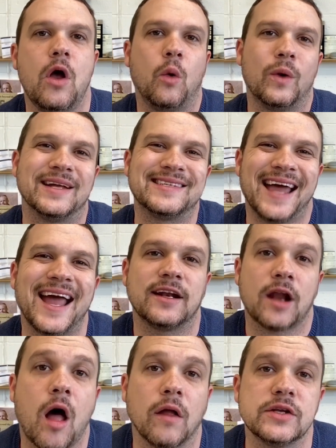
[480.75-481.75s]
When a
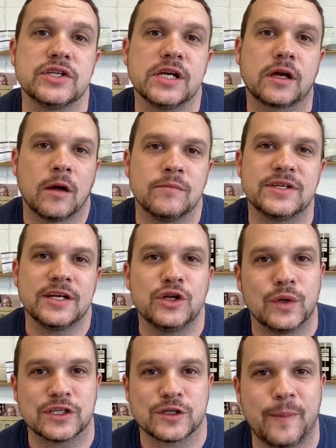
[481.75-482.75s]
technology comes
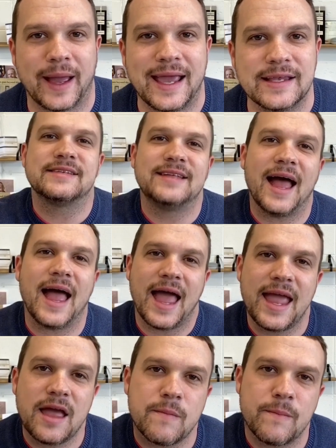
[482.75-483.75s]
into a space, the
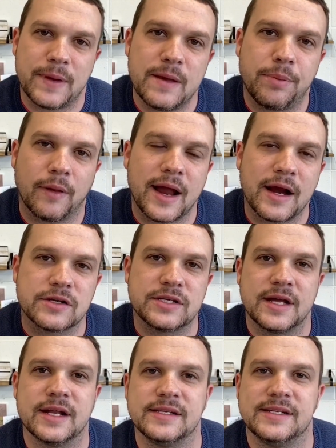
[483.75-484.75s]
A and B players
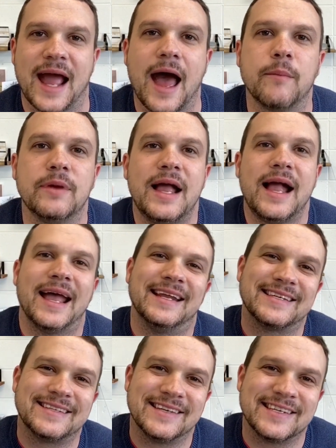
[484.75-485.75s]
that adapt, and
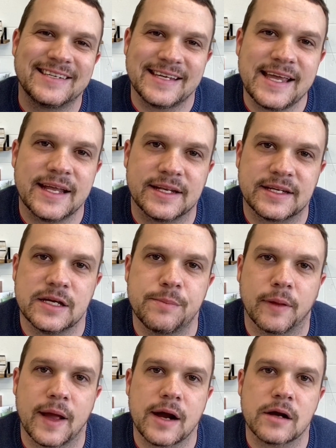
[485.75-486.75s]
it's the C and D
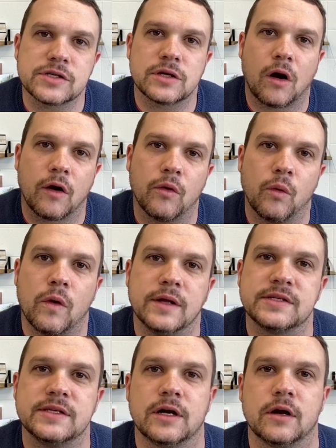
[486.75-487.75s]
players are the
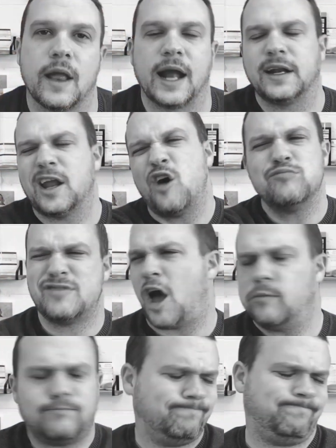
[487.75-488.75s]
ones that are like, nope,
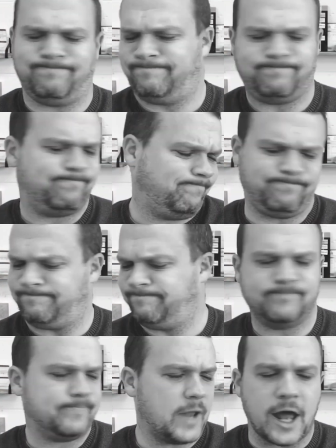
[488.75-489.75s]

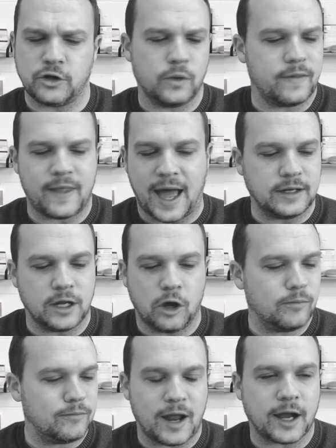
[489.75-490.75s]
not doing that.
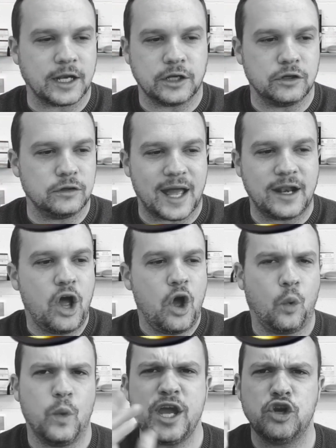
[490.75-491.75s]
Nope, not gonna do
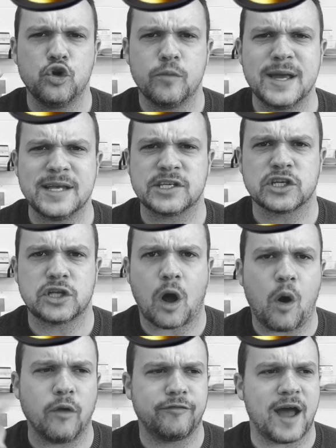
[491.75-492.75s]
that. We do business the
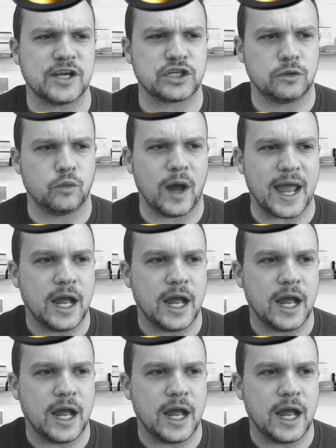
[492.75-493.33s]
old fashioned way.